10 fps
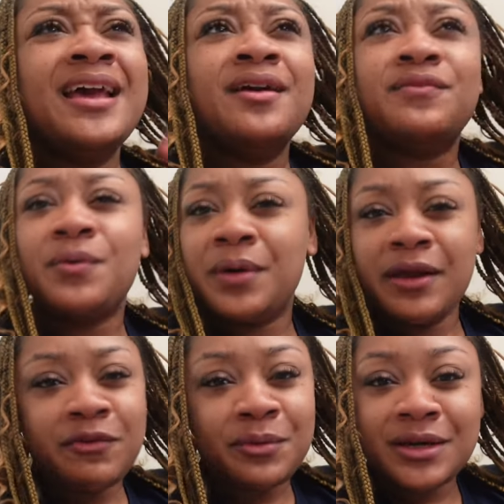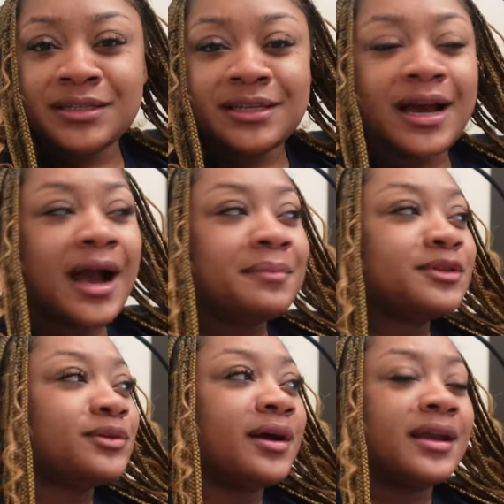for whatever reason, I'm
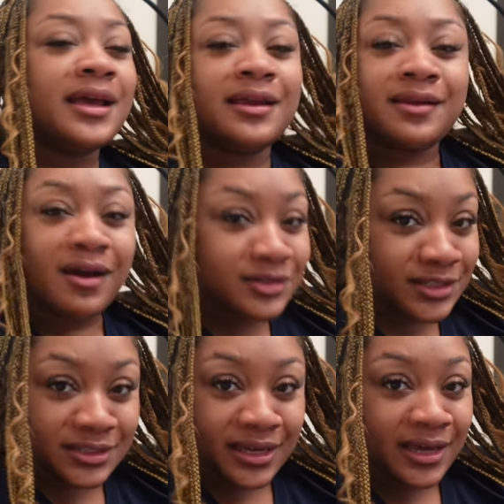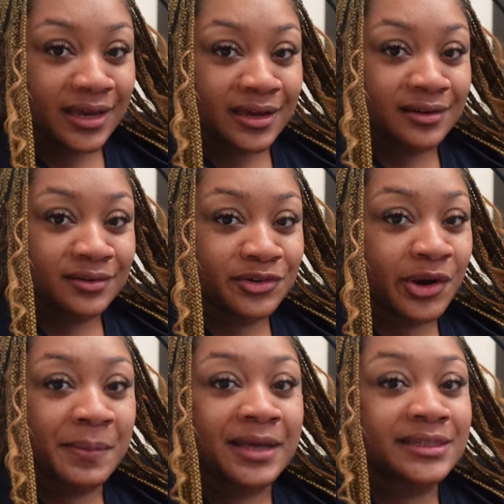starting to get nauseous again
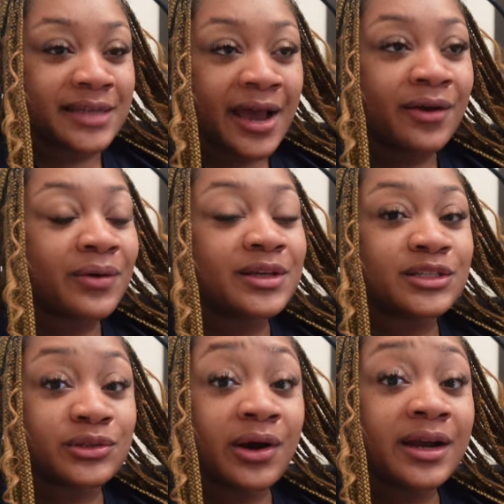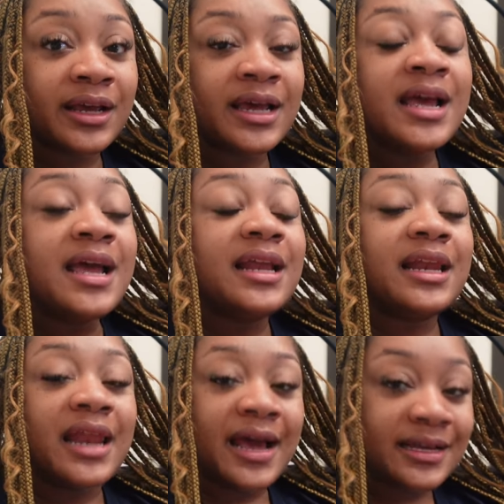during my cycle. It started
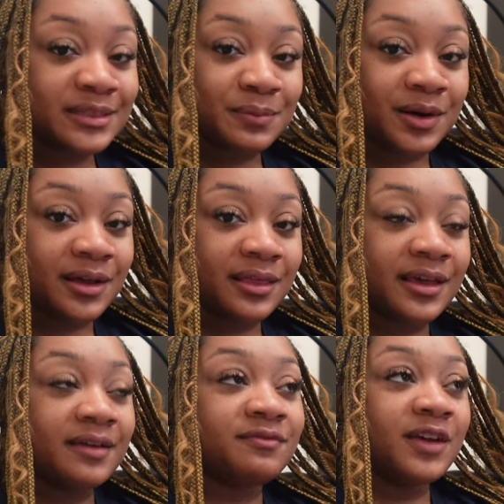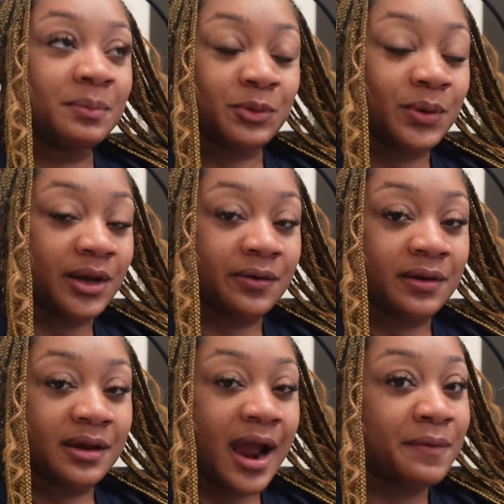last month in
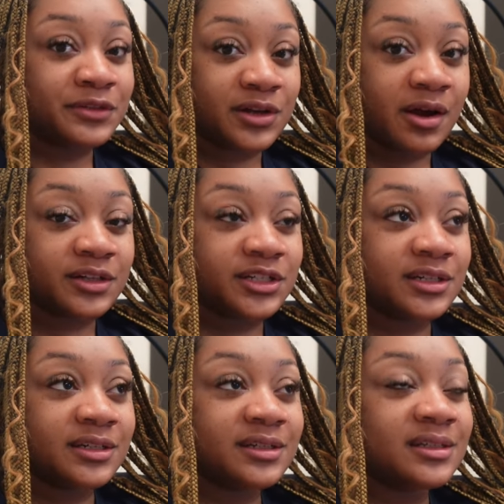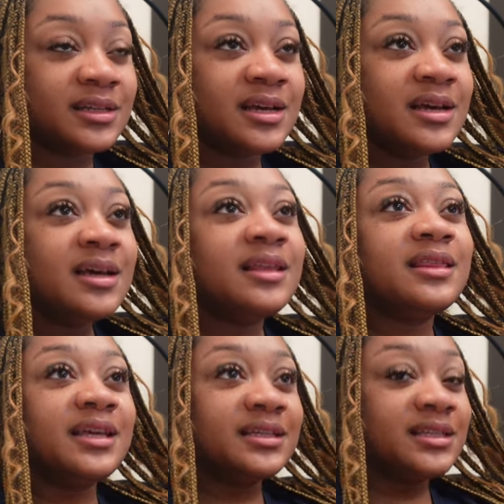February. I was nauseous.
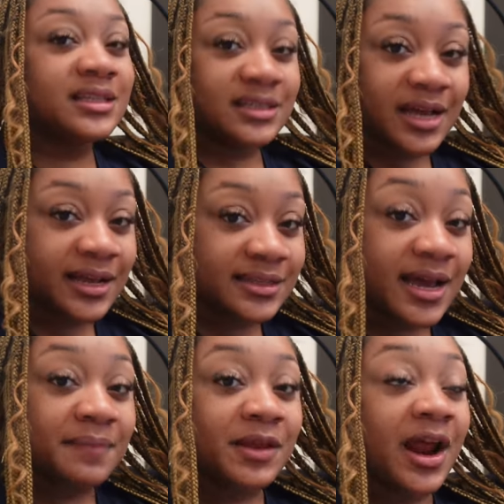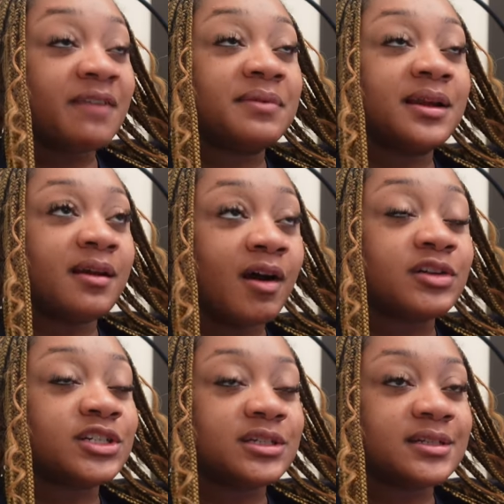This is the second time that I've been
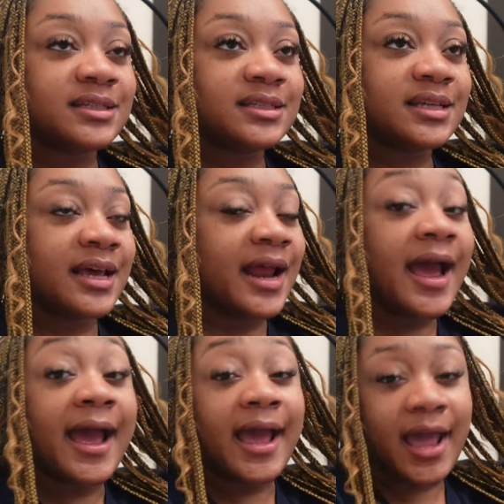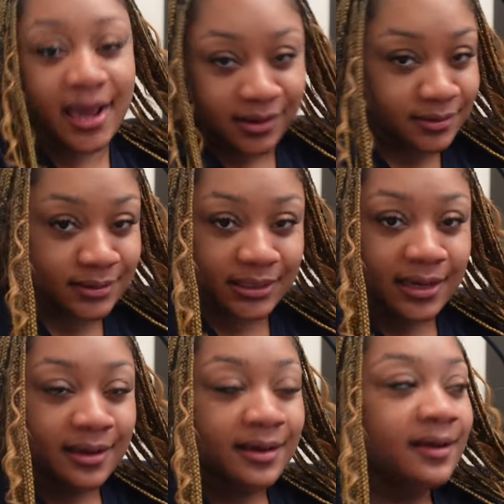nauseous, and I hate
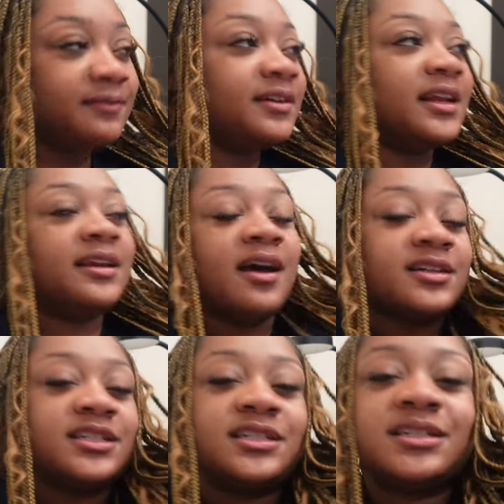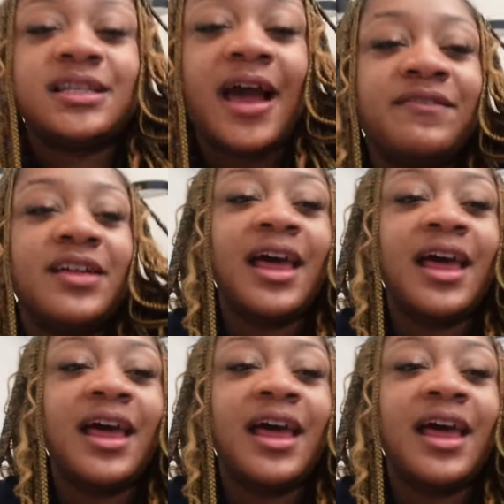feeling nauseous. I feel